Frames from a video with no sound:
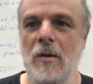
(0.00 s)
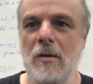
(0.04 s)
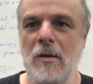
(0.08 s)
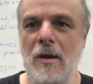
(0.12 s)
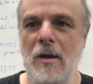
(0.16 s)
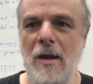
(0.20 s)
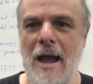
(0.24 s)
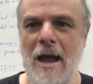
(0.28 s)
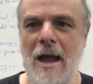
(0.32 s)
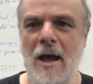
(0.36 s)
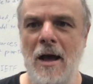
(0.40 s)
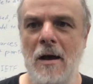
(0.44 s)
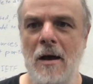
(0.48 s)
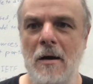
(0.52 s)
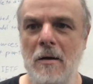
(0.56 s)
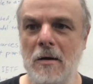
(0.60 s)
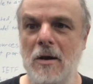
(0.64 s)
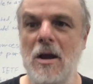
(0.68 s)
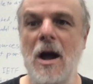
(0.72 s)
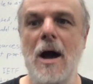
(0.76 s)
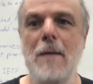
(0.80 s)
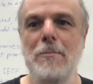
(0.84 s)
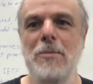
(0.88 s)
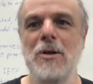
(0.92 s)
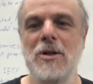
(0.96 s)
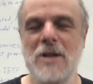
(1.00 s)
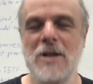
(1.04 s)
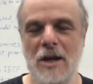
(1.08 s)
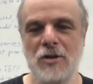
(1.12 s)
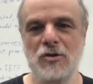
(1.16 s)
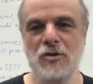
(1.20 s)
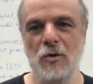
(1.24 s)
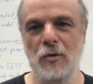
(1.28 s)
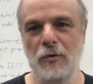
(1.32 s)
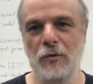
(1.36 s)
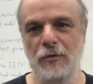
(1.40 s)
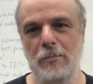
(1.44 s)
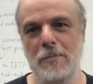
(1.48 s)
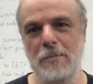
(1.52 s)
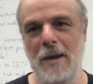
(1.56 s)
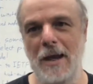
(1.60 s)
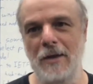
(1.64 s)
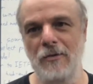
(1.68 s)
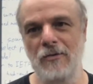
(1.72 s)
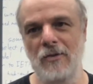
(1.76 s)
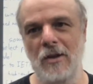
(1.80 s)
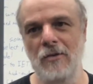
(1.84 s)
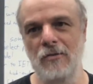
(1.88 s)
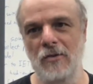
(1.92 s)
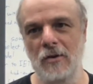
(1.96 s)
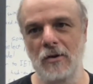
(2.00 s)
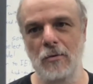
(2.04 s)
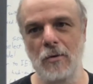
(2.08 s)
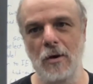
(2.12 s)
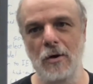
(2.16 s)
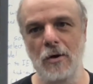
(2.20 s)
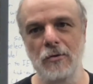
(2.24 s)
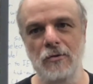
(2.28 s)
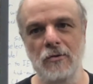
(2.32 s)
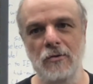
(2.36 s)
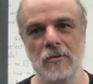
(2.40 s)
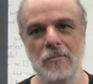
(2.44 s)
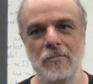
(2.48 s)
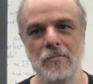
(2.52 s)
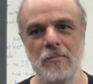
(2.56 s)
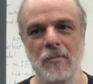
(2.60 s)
computational space as it grows.